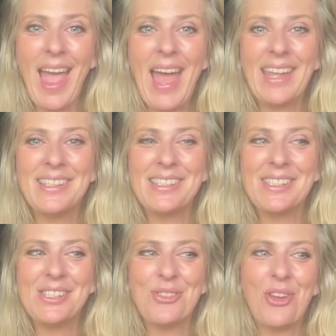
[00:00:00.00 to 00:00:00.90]
and
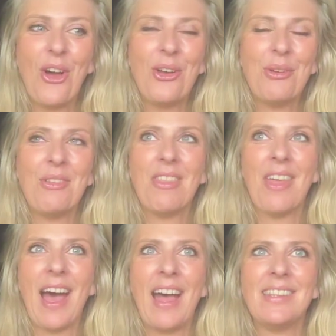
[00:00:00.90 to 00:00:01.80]
to know
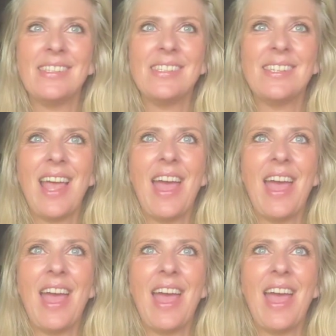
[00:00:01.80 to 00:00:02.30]
that